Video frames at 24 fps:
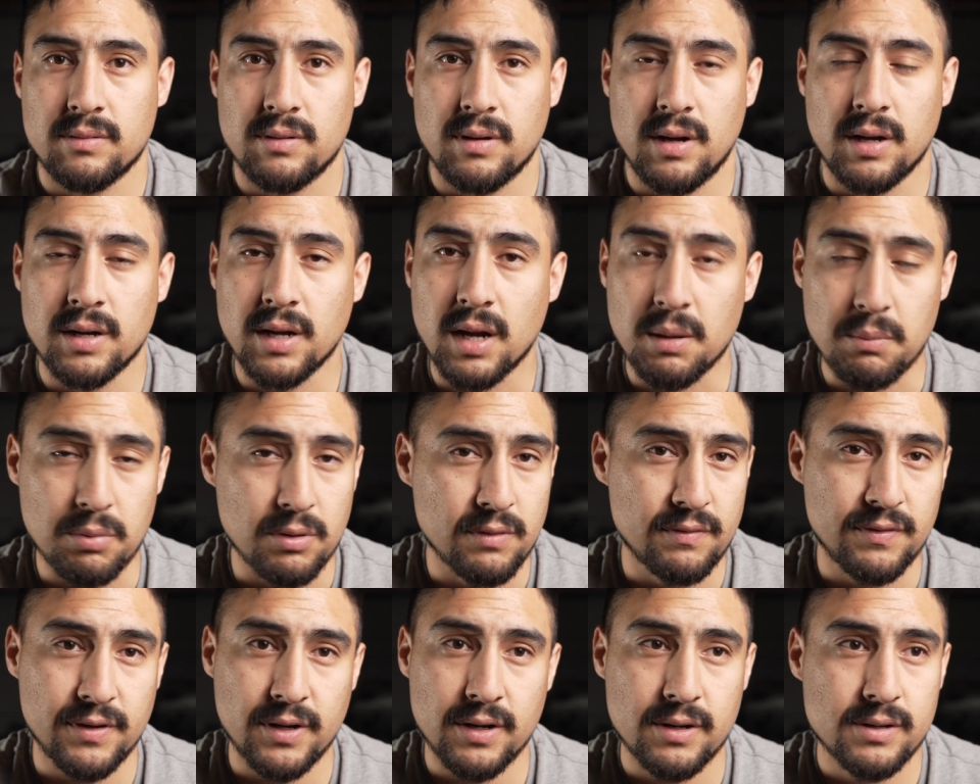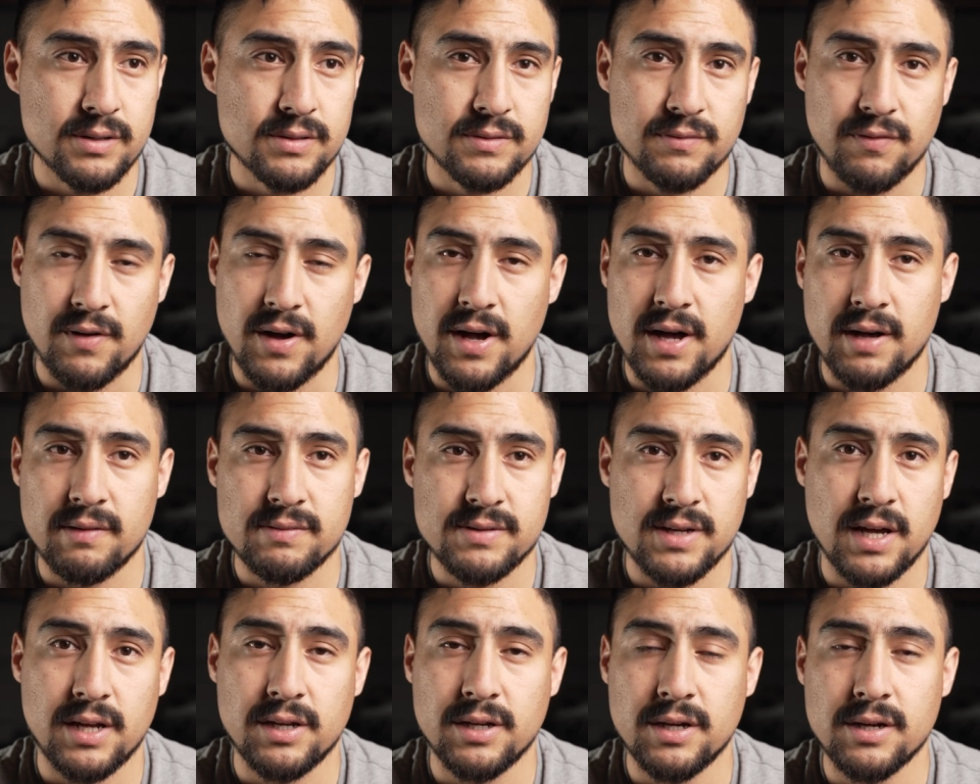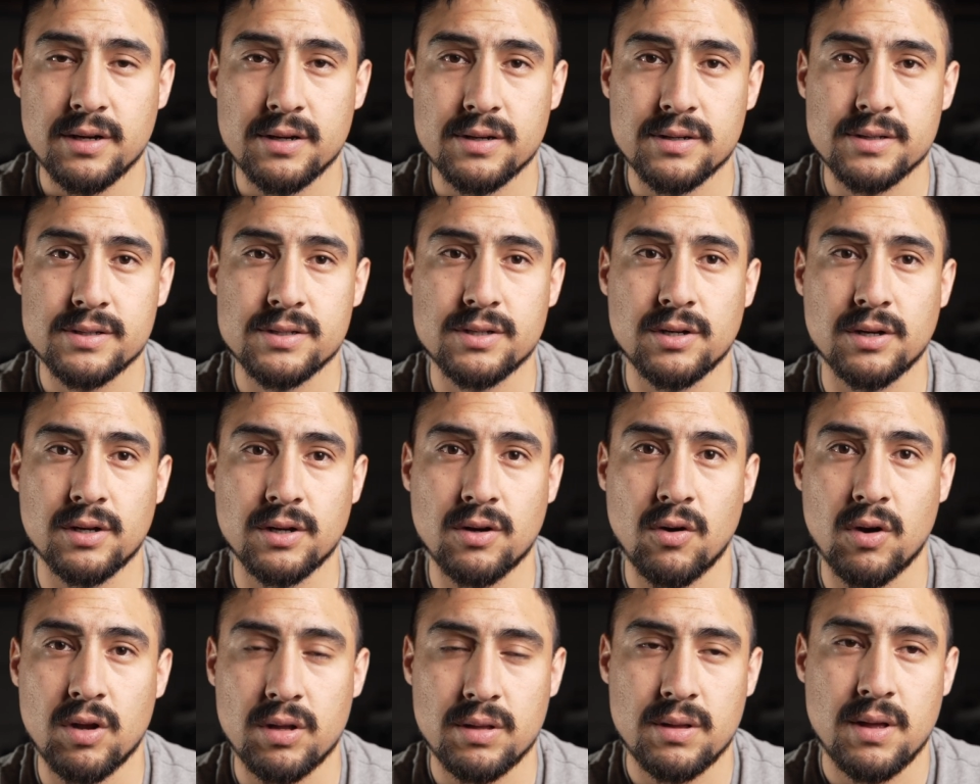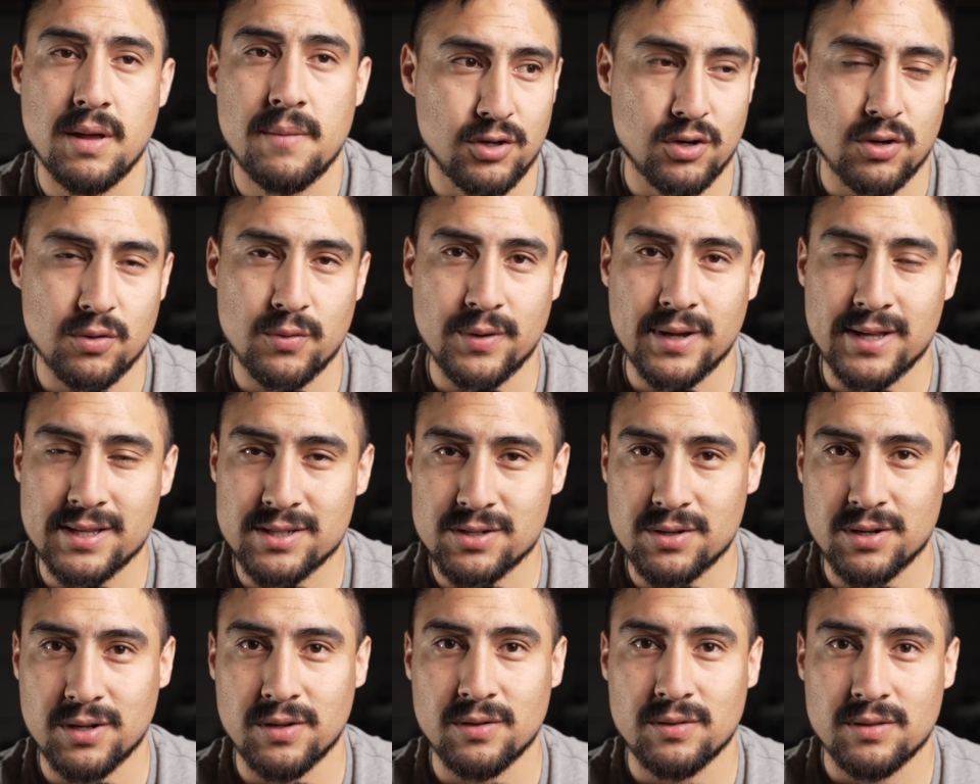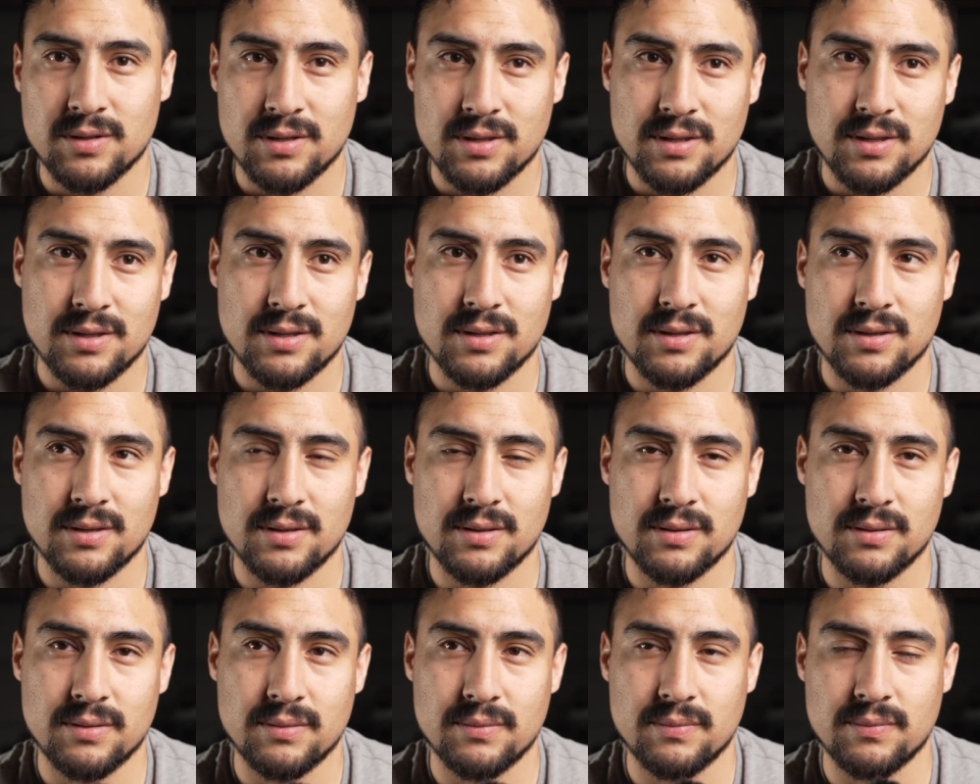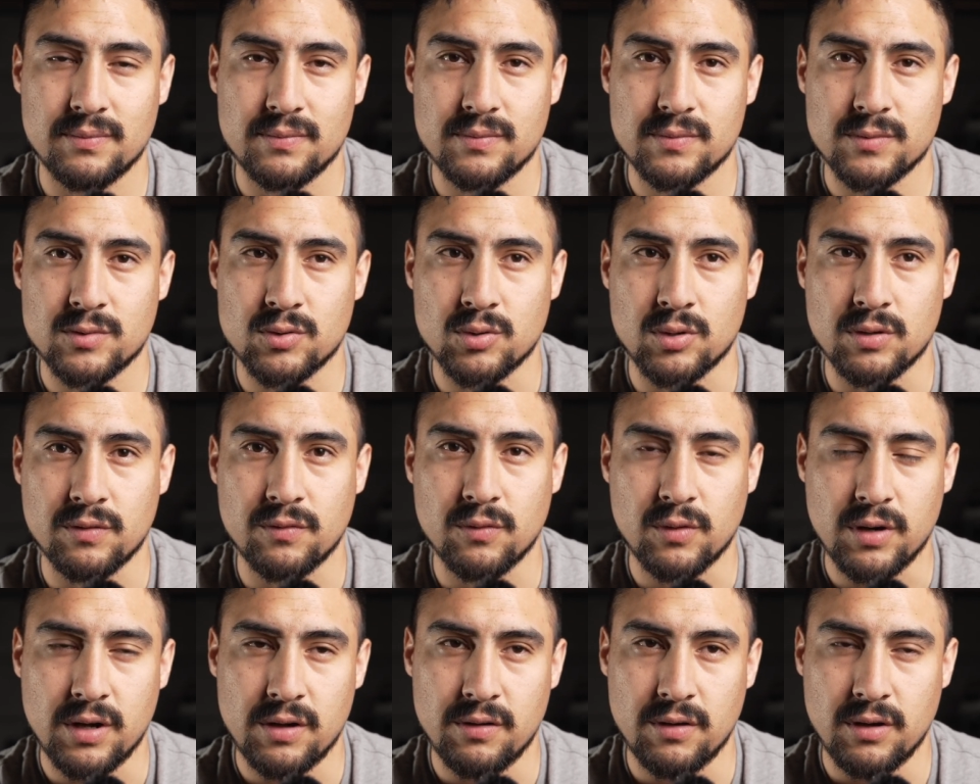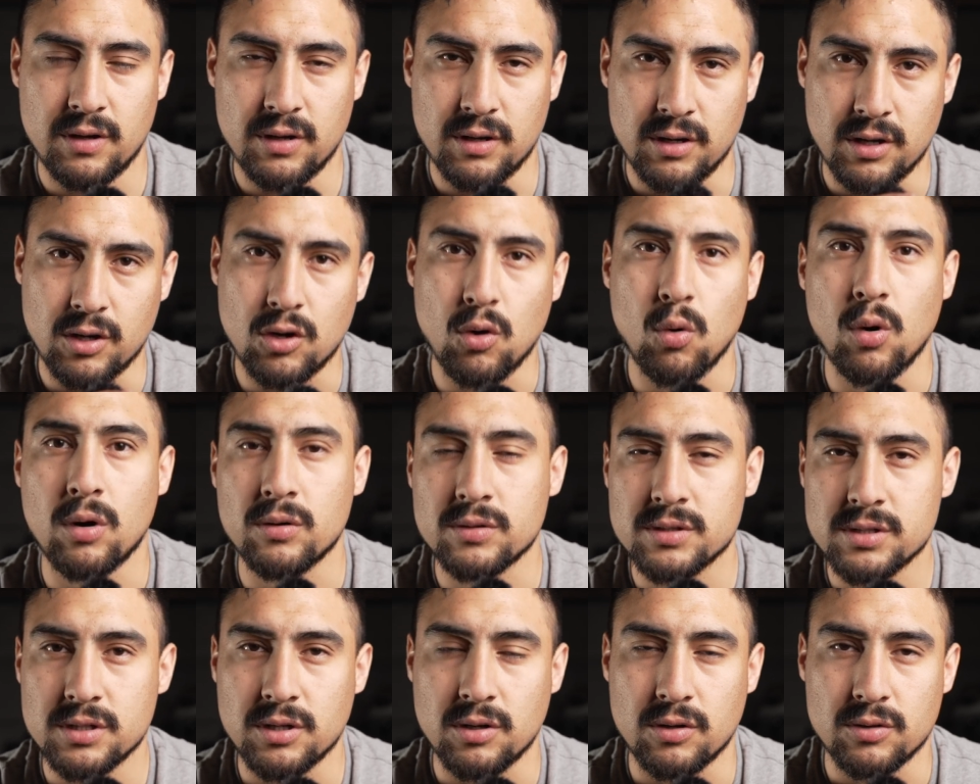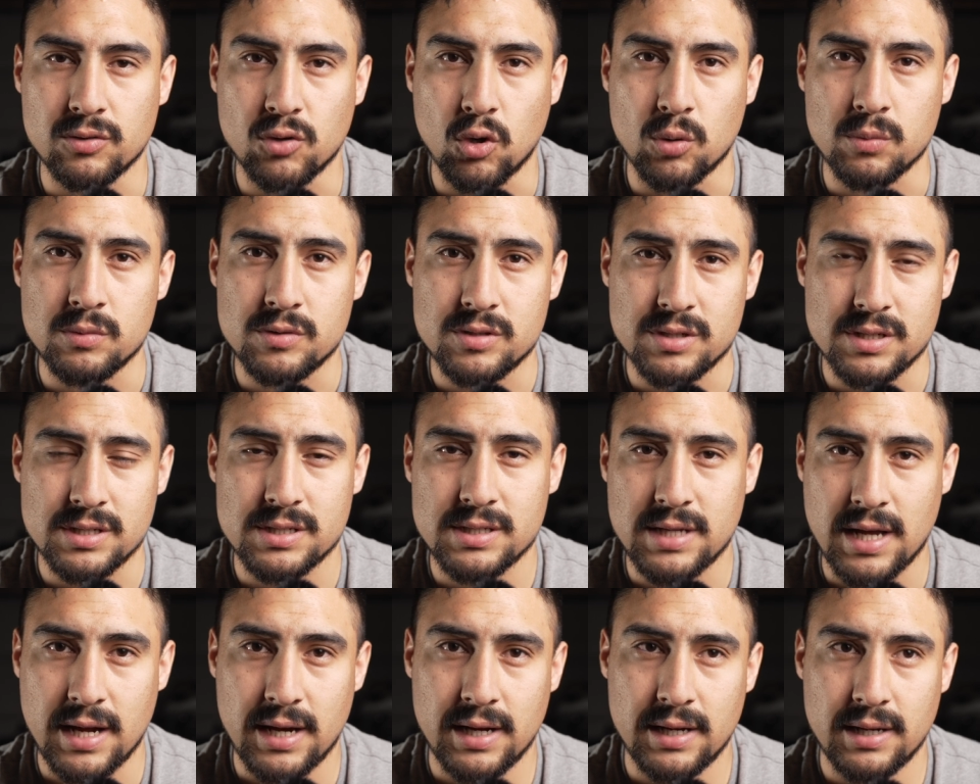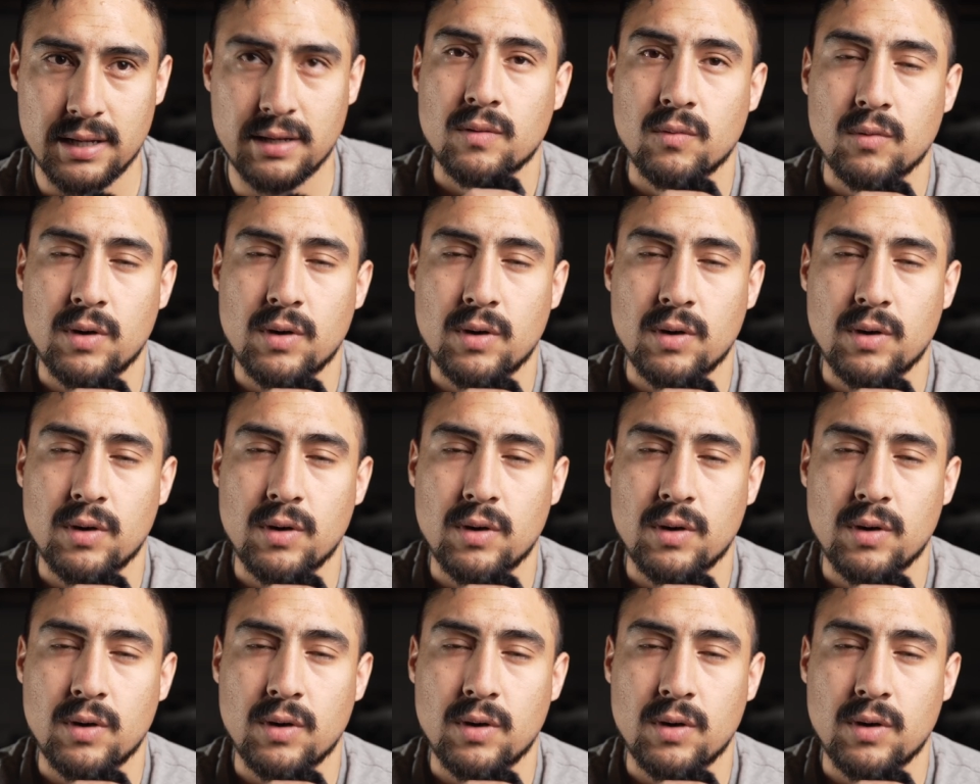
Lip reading: a number of years, 5, 10 years, you're reentering sort of in quotes, normal society.